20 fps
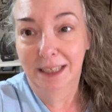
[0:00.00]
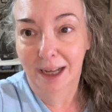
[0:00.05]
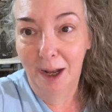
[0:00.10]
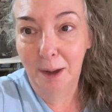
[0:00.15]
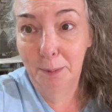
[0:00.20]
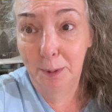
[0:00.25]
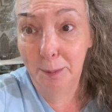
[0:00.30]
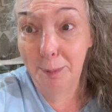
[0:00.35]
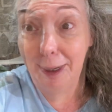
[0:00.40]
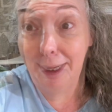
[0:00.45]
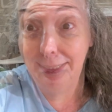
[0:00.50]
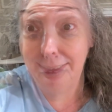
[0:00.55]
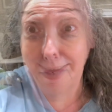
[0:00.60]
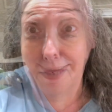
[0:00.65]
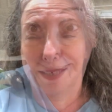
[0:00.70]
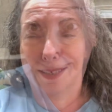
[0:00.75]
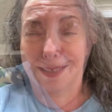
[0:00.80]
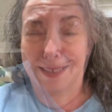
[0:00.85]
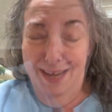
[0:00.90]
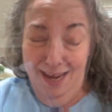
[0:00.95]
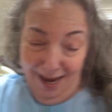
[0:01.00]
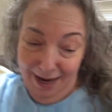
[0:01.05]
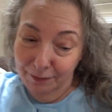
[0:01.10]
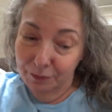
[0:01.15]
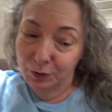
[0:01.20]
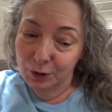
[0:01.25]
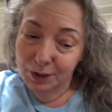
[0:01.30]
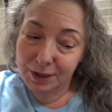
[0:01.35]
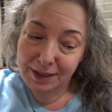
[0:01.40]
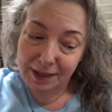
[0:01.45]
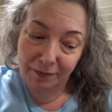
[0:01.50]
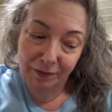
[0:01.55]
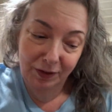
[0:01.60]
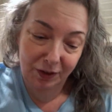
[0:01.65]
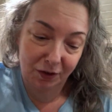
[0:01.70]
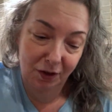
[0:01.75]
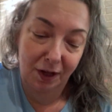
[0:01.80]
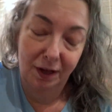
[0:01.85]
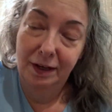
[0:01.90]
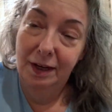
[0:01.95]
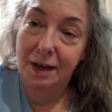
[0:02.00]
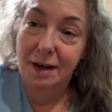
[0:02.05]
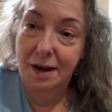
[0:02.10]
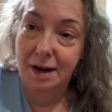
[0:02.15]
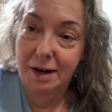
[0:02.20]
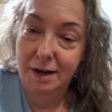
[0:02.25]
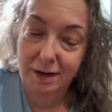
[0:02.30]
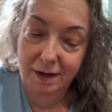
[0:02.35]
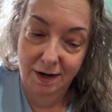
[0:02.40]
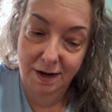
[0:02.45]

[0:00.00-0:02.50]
I'll be hey back. Guys, it's after seven o'clock at night,